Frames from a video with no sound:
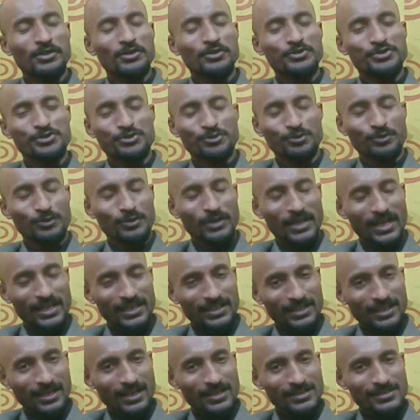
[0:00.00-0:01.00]
to
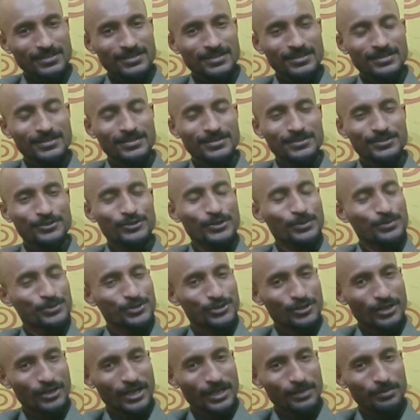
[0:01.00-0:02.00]
like us,
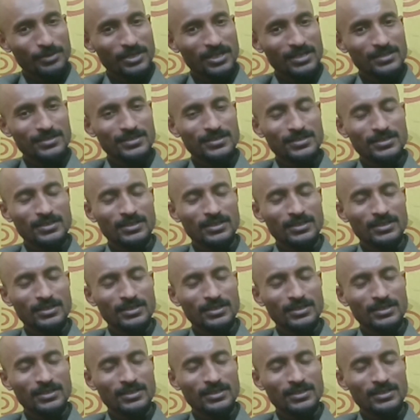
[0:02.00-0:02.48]
subscribe us,